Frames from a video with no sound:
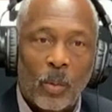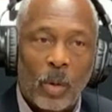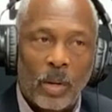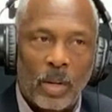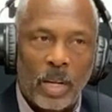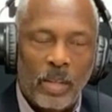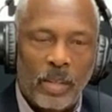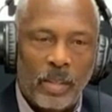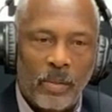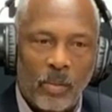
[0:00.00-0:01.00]
Well, in
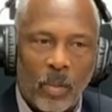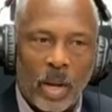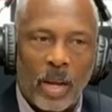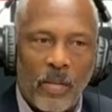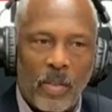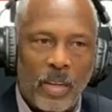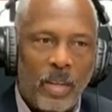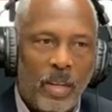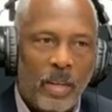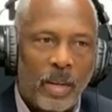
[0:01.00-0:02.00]
in
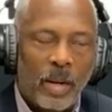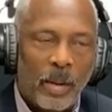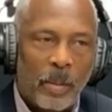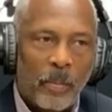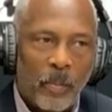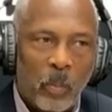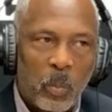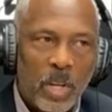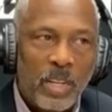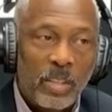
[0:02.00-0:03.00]
the
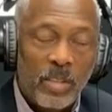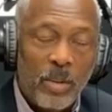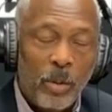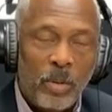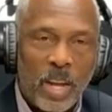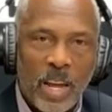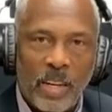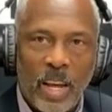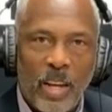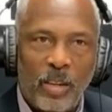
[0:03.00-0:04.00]
uh, in this new day and
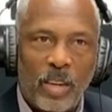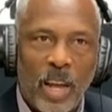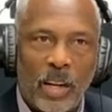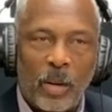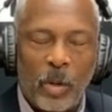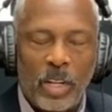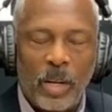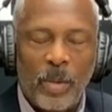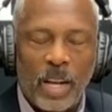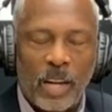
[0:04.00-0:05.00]
age now that we're
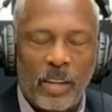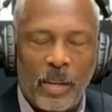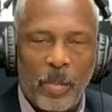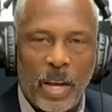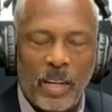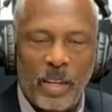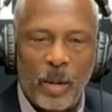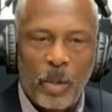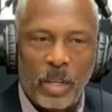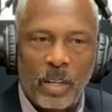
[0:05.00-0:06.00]
coming out of the
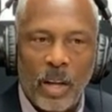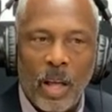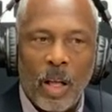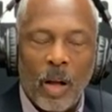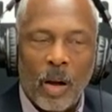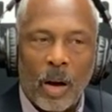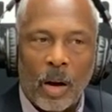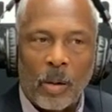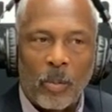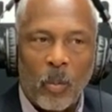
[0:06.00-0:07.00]
pandemic,
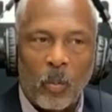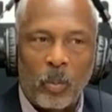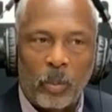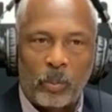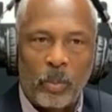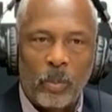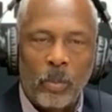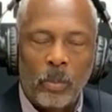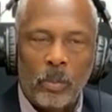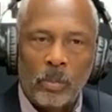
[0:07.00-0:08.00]
uh,
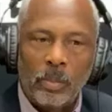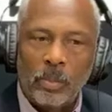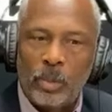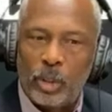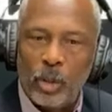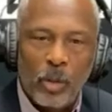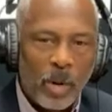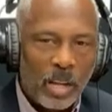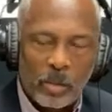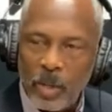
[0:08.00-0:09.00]
Zoom
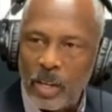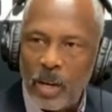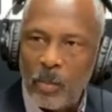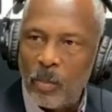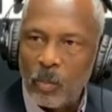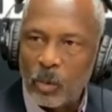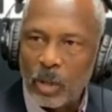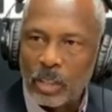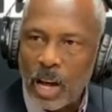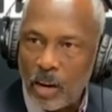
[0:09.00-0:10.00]
has become so
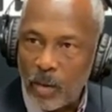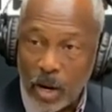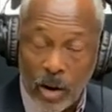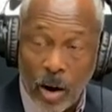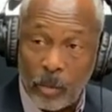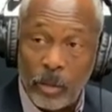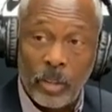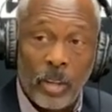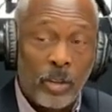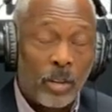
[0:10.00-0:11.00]
a lot of our
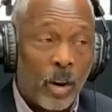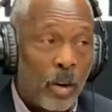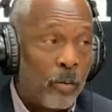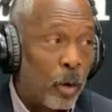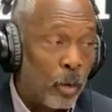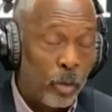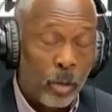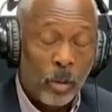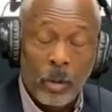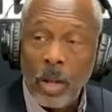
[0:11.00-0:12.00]
conferences are
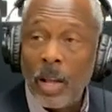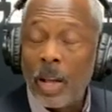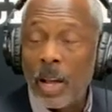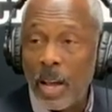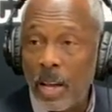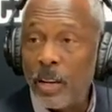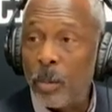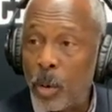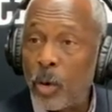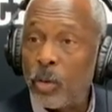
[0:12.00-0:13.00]
virtual okay. and in
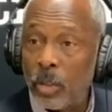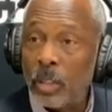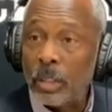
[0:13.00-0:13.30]
person.